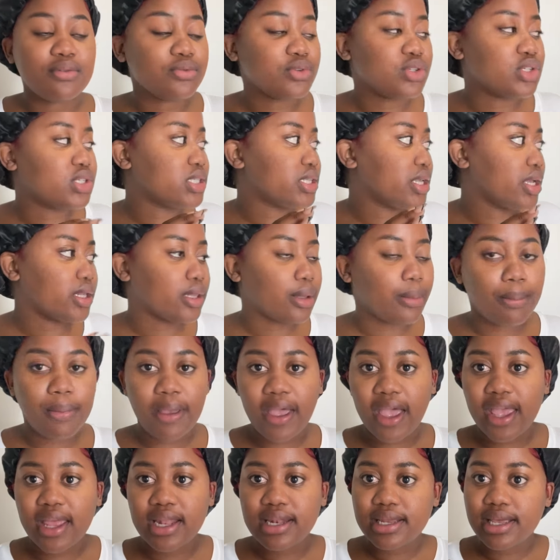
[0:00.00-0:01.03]
which is like the
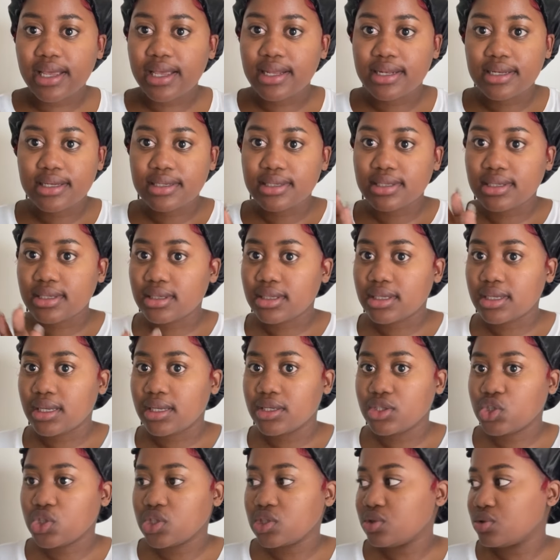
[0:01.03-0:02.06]
bed and the
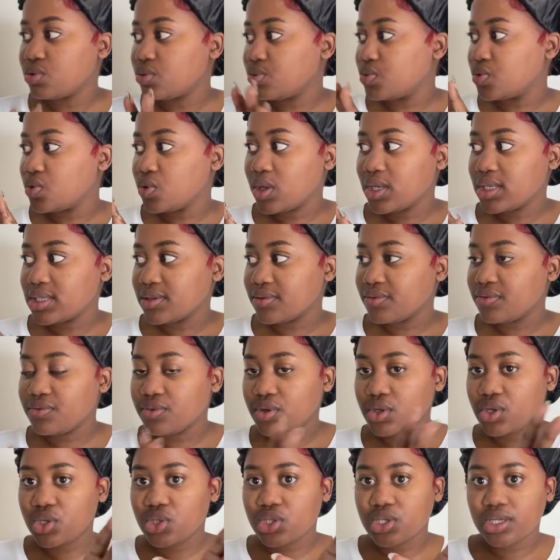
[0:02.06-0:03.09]
chest of drawers, the
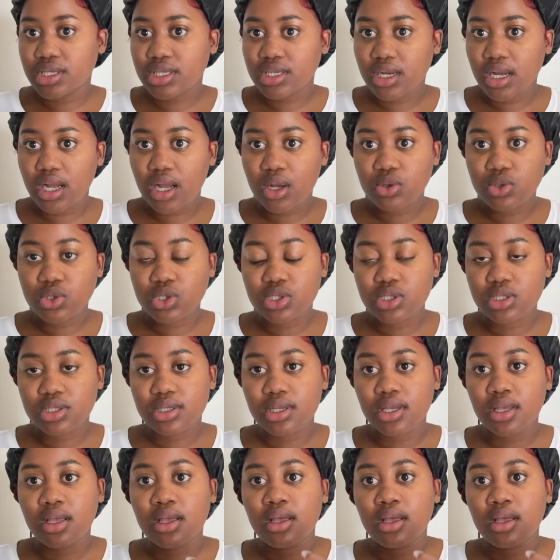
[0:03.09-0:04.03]
fridge and the couches.